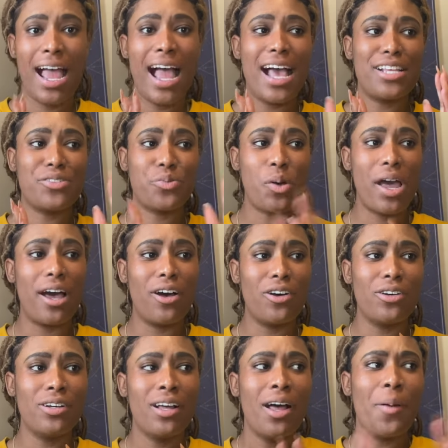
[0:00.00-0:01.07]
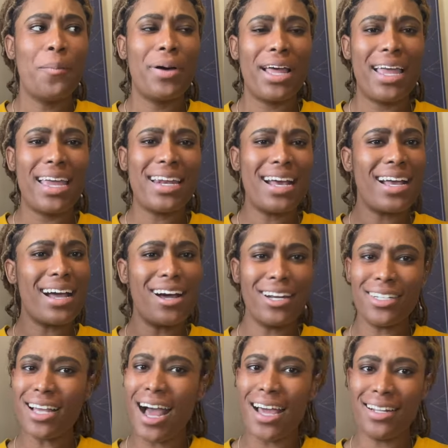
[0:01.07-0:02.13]
as well. But, and
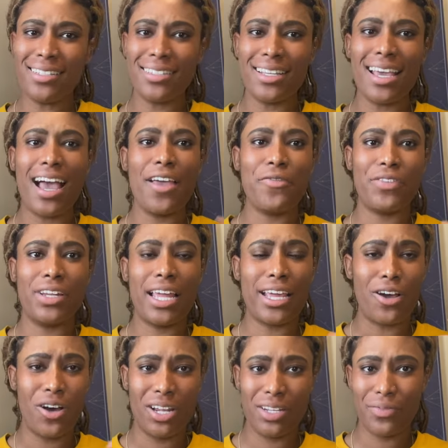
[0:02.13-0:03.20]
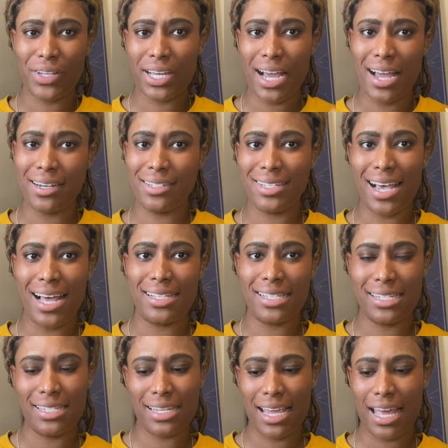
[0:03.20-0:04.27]
I honestly feel like all of it kind of ties
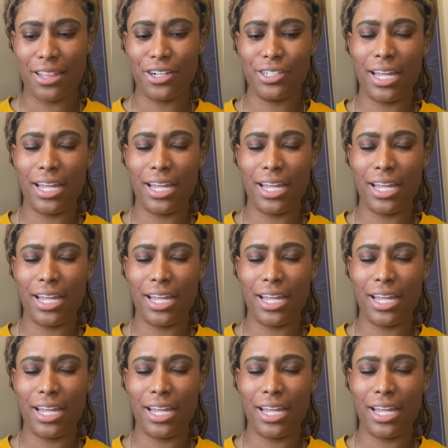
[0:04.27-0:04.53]
in together.